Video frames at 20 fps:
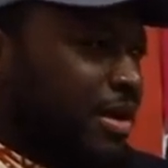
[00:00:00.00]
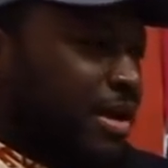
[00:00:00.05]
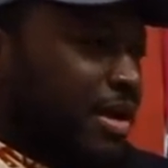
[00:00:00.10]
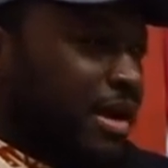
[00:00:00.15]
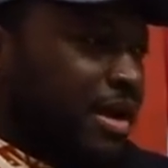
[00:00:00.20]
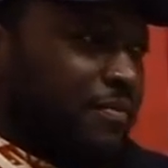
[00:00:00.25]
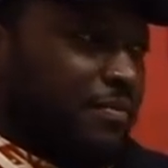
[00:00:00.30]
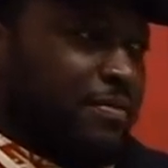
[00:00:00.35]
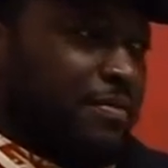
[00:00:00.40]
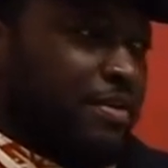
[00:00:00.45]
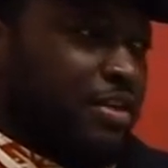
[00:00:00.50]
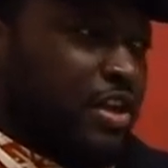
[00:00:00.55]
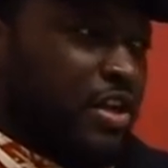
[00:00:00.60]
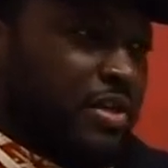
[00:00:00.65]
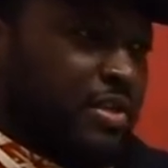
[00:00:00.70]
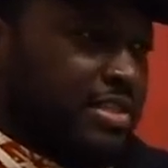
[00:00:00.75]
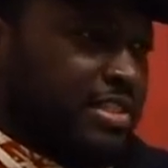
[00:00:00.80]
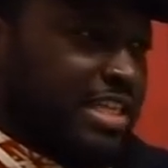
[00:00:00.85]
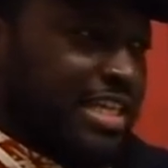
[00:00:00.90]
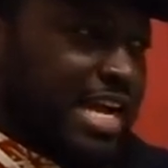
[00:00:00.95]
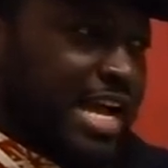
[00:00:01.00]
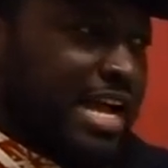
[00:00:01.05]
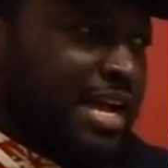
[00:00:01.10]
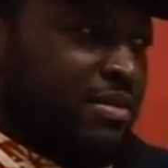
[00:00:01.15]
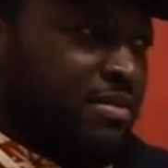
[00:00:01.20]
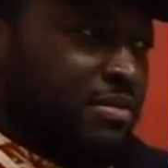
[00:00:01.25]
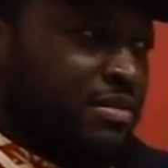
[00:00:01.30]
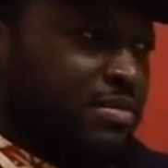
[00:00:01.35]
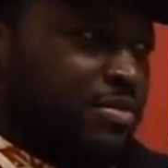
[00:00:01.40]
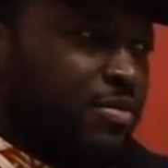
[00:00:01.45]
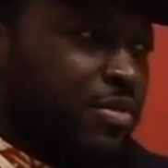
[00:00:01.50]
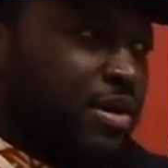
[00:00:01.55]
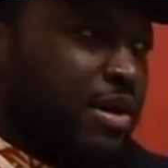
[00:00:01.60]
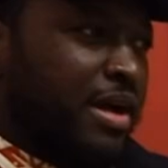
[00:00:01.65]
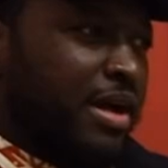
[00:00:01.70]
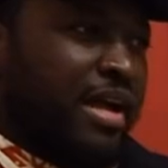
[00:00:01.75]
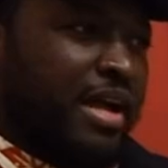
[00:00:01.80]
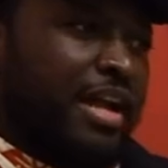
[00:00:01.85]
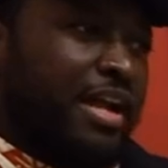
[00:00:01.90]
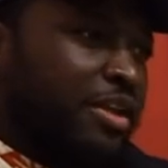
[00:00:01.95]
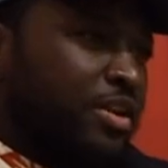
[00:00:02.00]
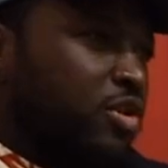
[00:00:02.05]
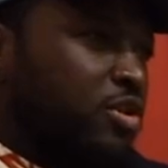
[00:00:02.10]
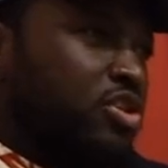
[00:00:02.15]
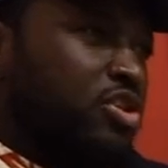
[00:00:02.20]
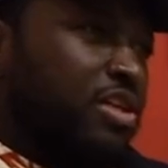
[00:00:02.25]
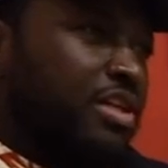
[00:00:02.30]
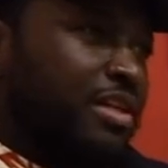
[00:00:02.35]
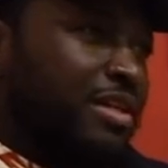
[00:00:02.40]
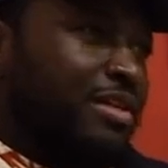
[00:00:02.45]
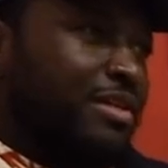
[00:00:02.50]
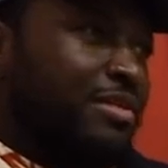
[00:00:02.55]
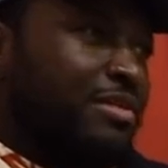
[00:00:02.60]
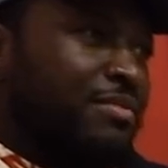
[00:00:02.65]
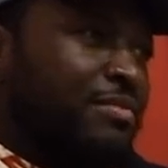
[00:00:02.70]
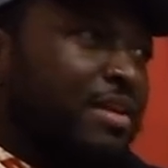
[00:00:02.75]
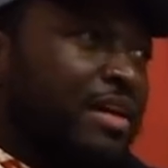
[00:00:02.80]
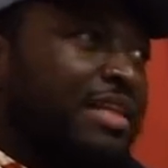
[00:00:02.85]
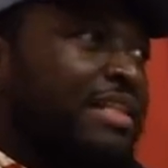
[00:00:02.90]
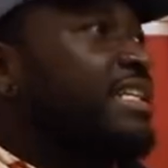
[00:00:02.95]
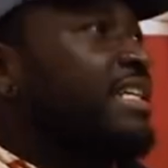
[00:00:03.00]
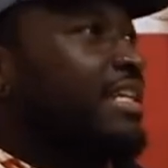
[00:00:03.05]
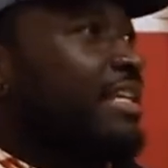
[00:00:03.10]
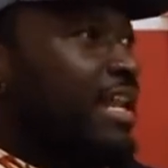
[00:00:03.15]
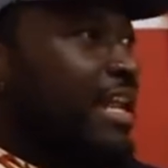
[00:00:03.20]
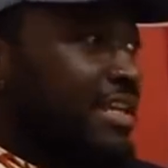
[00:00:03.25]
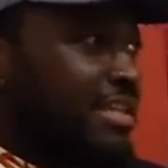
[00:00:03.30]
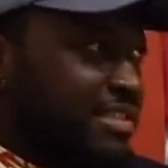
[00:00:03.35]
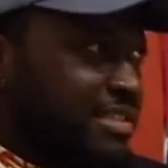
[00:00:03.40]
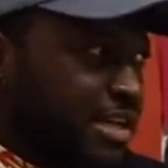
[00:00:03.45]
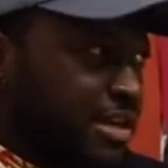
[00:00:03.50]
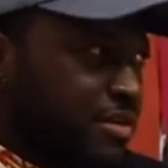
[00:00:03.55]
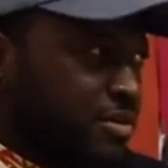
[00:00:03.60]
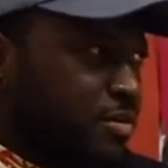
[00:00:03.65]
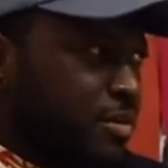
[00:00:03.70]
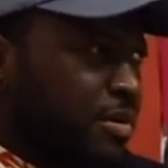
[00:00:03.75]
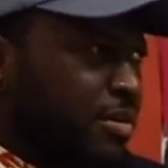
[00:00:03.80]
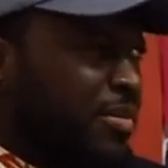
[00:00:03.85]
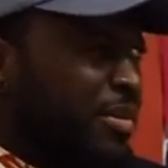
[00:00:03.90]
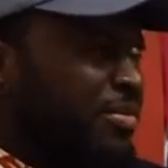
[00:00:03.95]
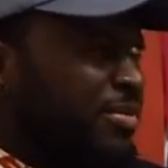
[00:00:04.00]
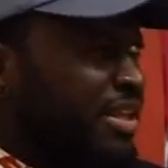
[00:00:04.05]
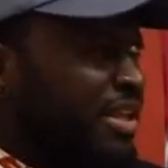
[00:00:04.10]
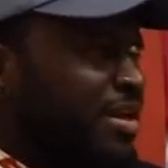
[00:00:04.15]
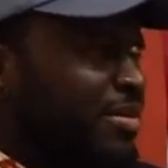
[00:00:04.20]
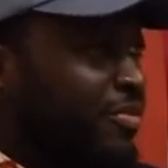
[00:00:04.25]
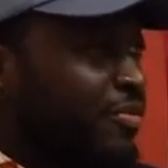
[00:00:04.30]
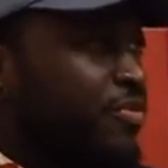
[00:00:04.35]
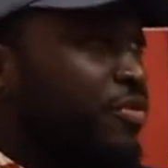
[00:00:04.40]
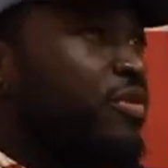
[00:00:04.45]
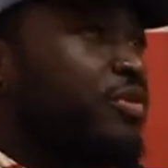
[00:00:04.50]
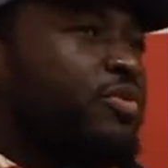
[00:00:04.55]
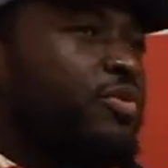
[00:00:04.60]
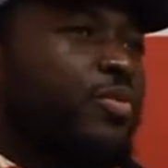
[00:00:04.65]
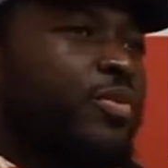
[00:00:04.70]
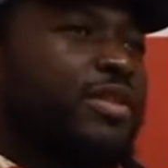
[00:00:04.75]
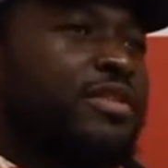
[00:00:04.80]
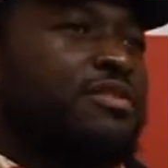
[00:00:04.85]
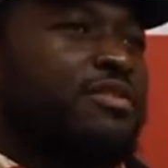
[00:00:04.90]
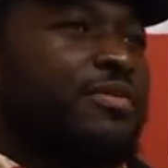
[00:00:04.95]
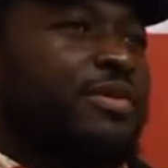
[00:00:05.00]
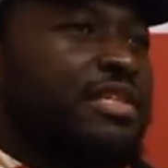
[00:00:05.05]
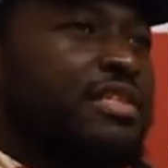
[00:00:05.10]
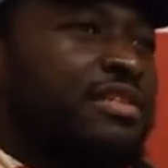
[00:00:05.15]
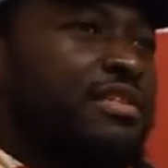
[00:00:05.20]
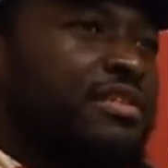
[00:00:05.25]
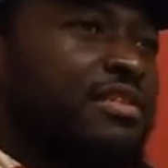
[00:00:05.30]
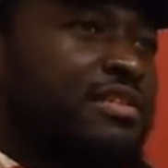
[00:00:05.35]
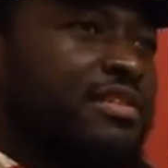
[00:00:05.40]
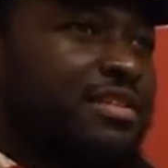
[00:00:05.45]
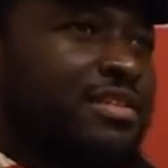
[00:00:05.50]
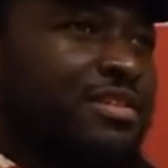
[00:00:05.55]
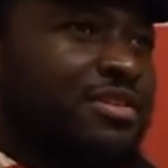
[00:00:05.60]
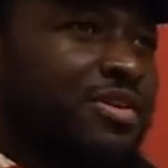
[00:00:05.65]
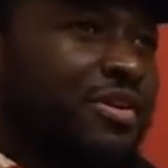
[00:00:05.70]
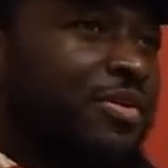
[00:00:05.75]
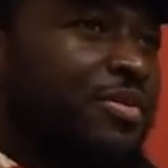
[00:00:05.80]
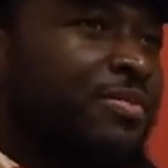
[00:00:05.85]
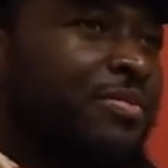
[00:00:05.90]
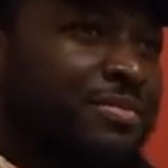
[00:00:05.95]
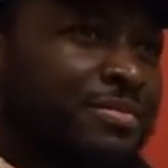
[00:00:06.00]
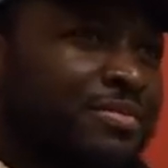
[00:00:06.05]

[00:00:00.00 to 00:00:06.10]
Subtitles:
I've lost counts, but I did it last year as well, and maybe the year before, the winter residency. So